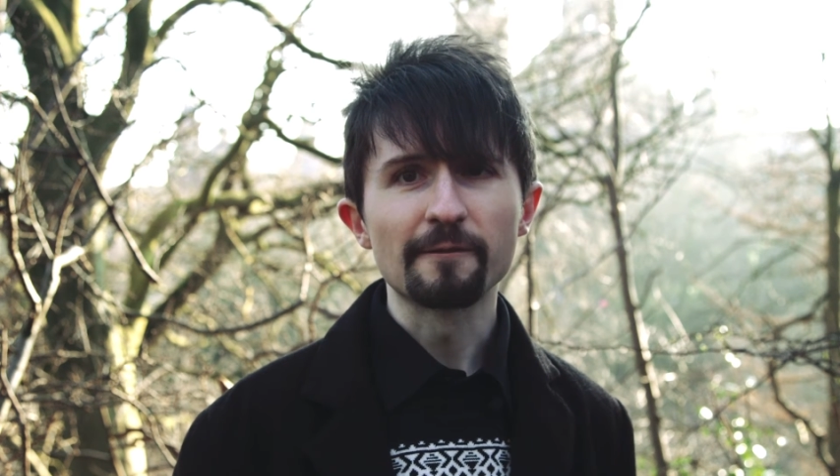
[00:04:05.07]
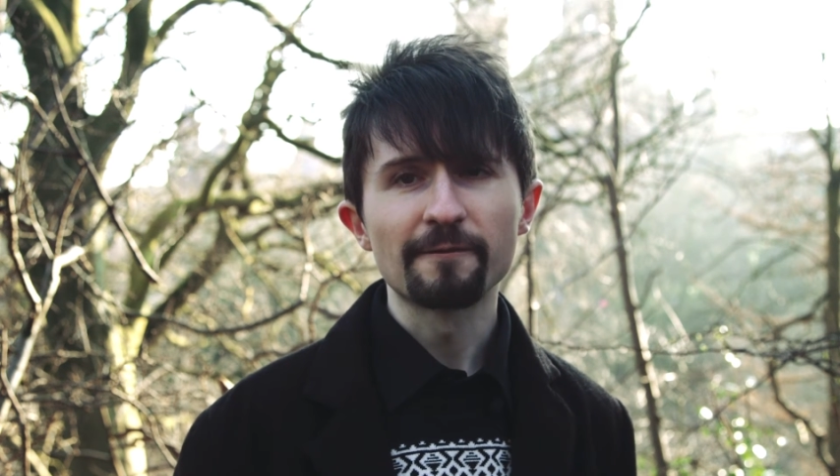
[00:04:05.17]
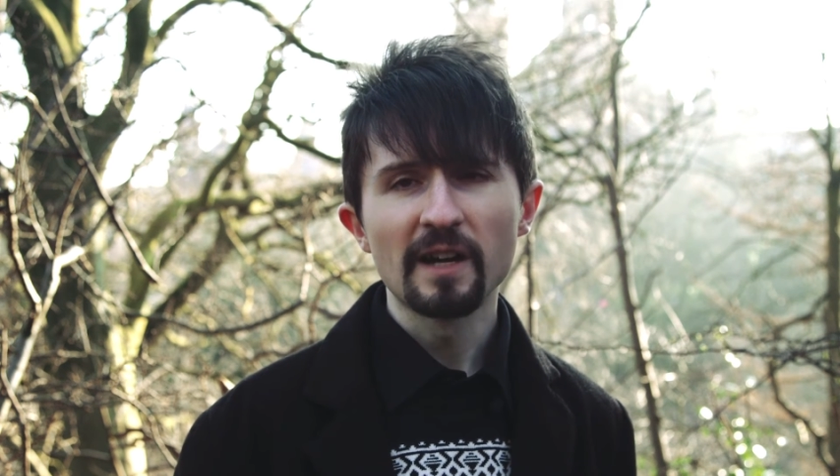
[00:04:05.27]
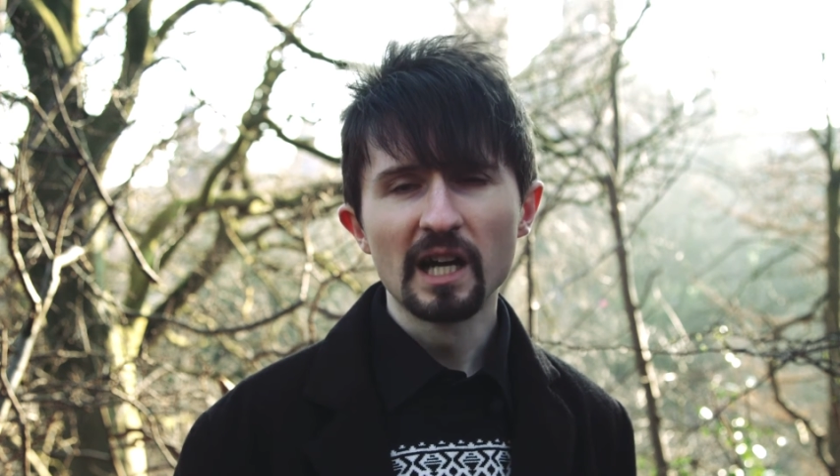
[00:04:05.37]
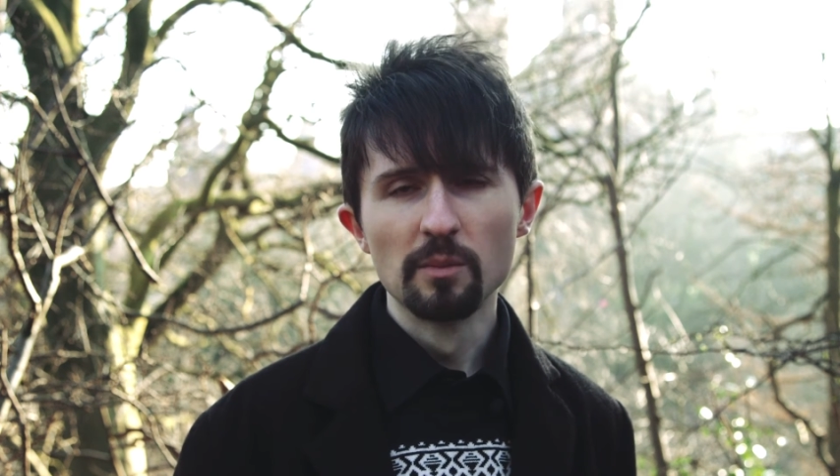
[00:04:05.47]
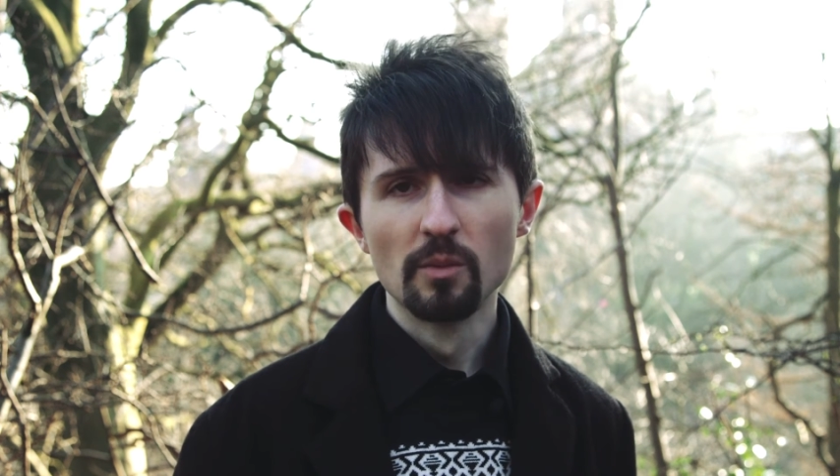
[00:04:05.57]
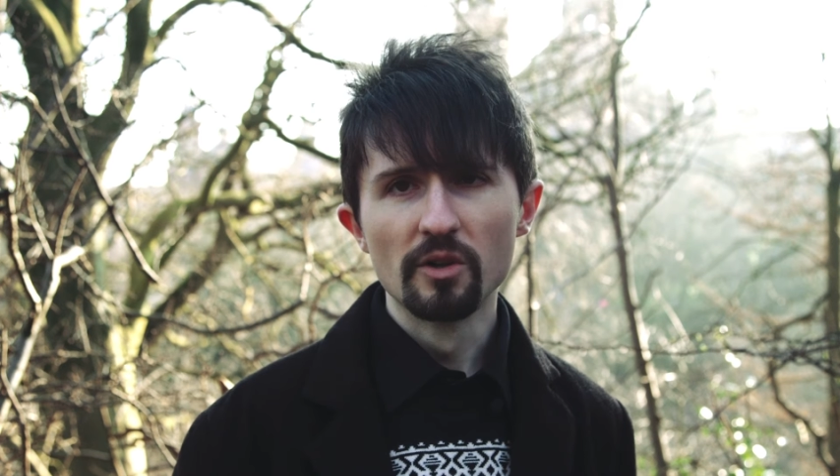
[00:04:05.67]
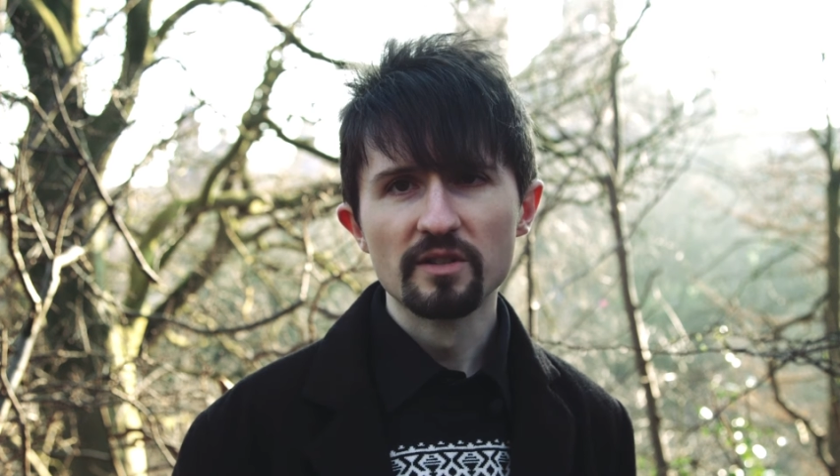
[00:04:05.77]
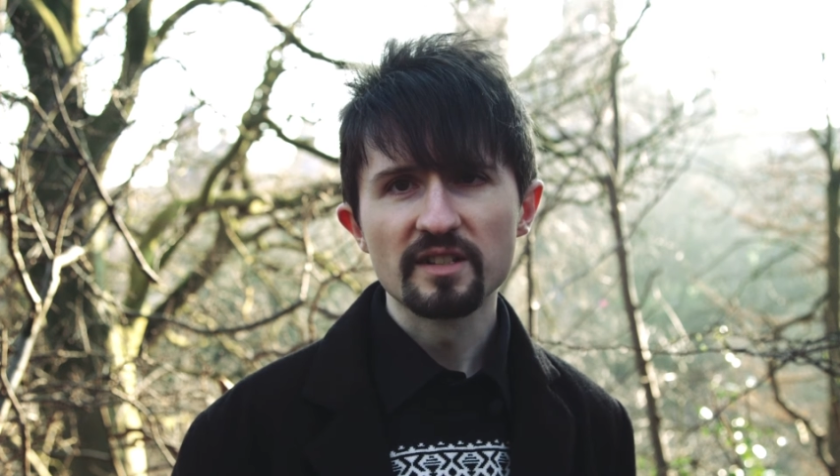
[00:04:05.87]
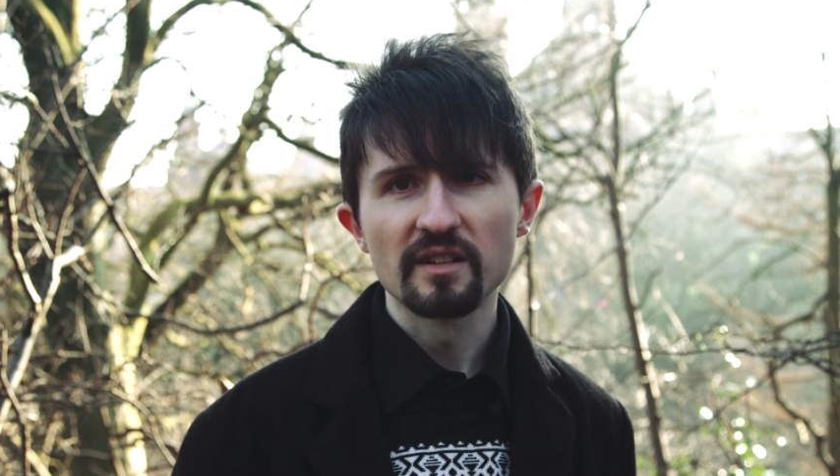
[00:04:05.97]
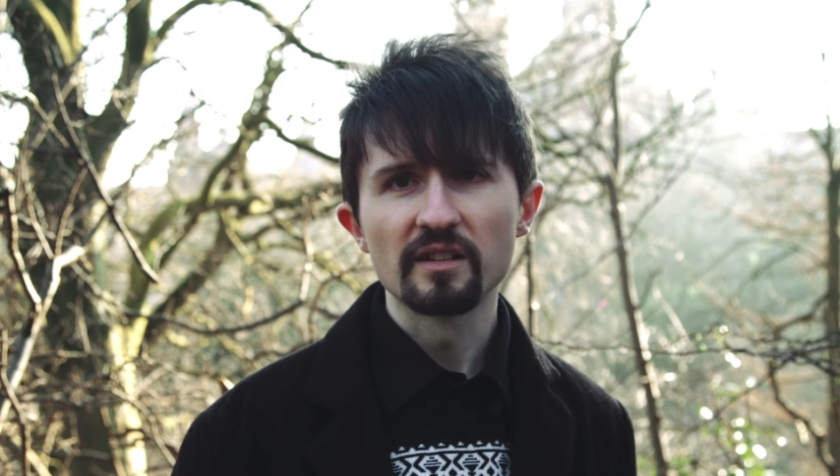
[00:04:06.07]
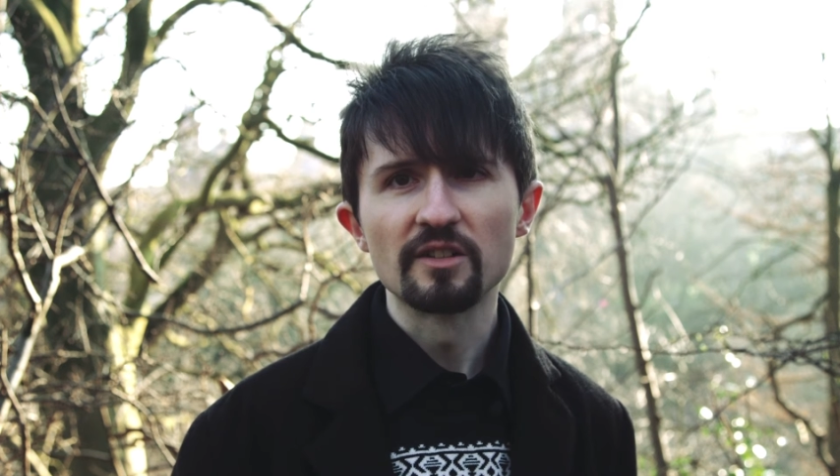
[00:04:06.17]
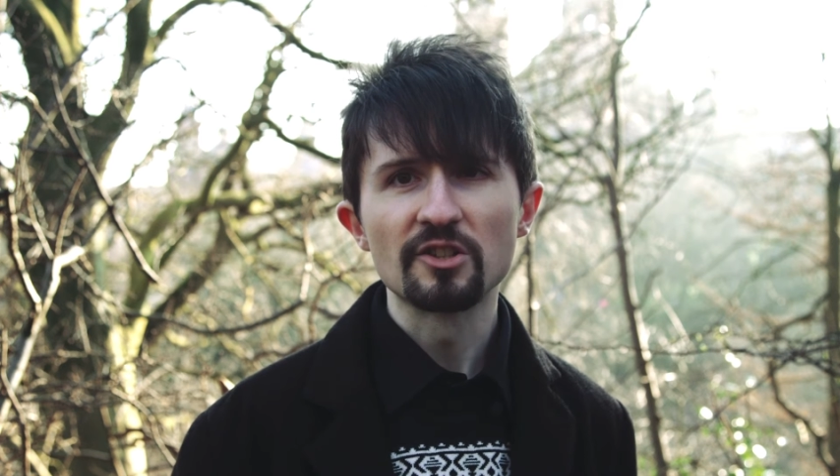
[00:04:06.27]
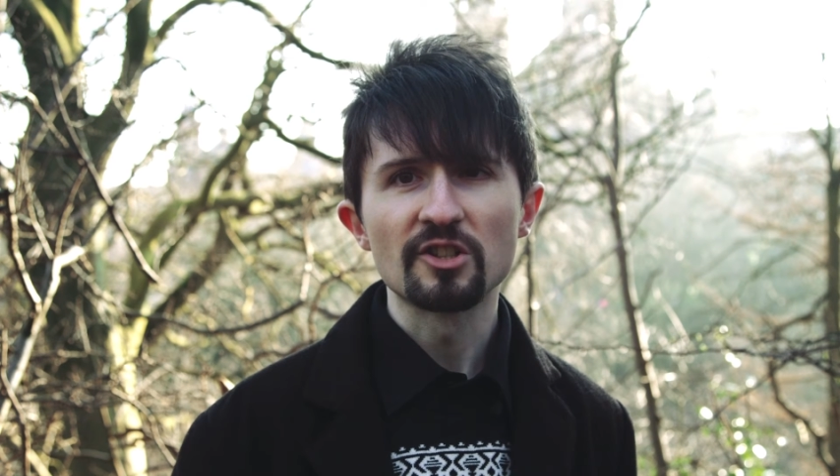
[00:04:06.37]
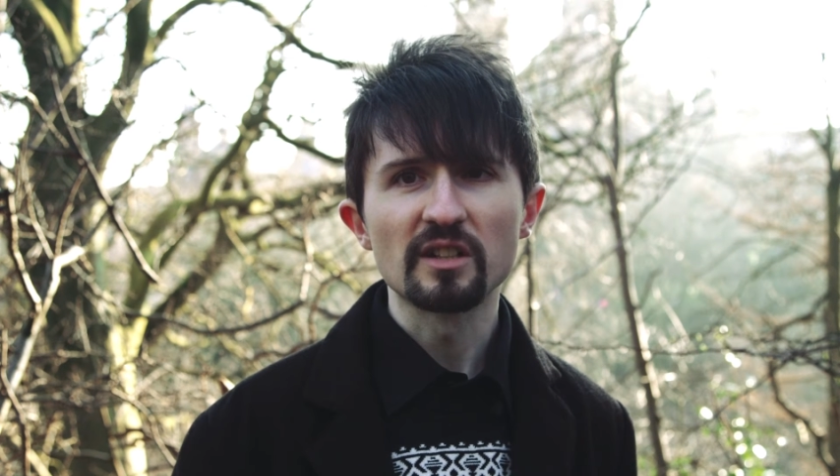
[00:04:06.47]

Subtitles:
the fan montage,